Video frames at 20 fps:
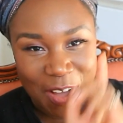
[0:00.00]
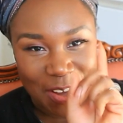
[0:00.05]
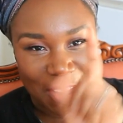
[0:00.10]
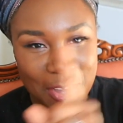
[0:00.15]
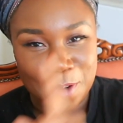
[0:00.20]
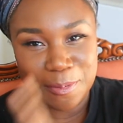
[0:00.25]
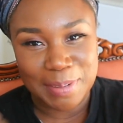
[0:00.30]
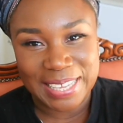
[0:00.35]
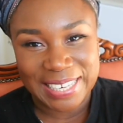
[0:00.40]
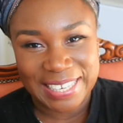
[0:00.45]

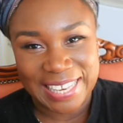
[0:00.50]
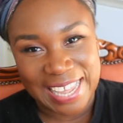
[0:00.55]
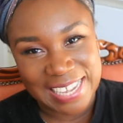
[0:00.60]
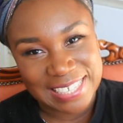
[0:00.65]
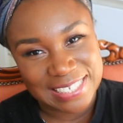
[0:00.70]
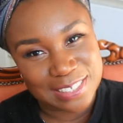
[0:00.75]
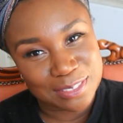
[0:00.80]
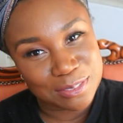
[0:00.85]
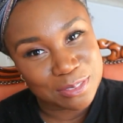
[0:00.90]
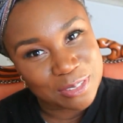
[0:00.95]
Comment,
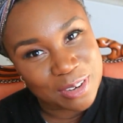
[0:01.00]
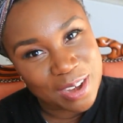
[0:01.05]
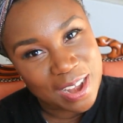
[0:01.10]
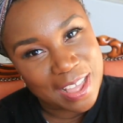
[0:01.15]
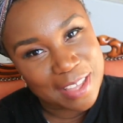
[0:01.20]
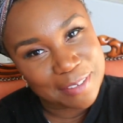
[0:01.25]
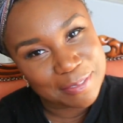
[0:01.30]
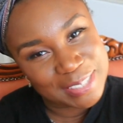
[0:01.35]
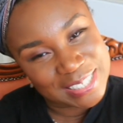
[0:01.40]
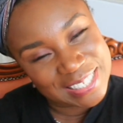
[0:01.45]
like,
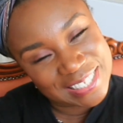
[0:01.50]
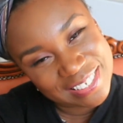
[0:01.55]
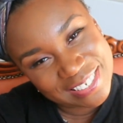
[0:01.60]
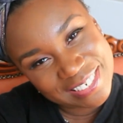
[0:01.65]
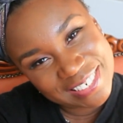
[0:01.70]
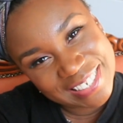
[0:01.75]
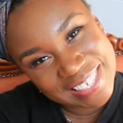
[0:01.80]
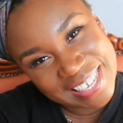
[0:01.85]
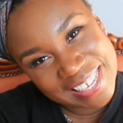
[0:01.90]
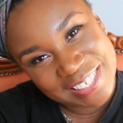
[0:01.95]
subscribe.
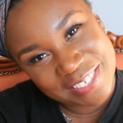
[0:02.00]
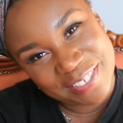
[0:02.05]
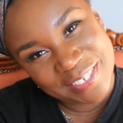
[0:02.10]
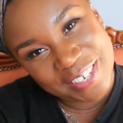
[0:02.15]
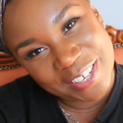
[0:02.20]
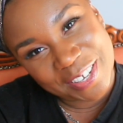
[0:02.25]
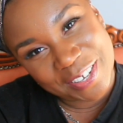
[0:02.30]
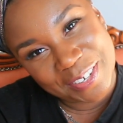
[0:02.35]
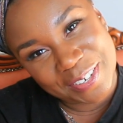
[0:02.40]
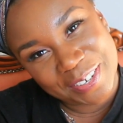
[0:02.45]
Until the next
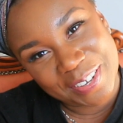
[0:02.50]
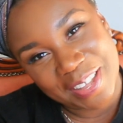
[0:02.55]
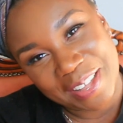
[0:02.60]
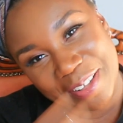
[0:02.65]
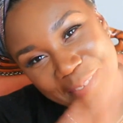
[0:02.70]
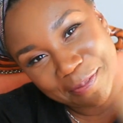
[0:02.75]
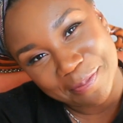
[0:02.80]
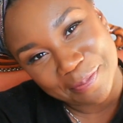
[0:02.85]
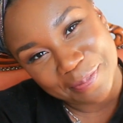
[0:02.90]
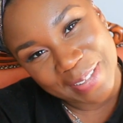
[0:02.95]
video.
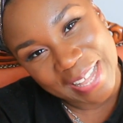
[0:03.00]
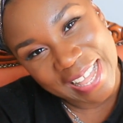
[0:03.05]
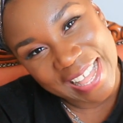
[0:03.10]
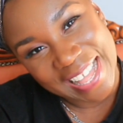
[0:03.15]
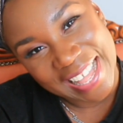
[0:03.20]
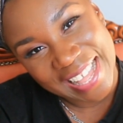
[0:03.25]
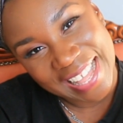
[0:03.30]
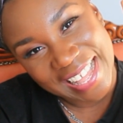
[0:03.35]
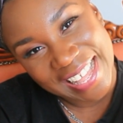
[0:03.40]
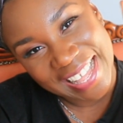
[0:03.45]

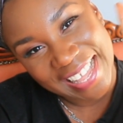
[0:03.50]
Bye.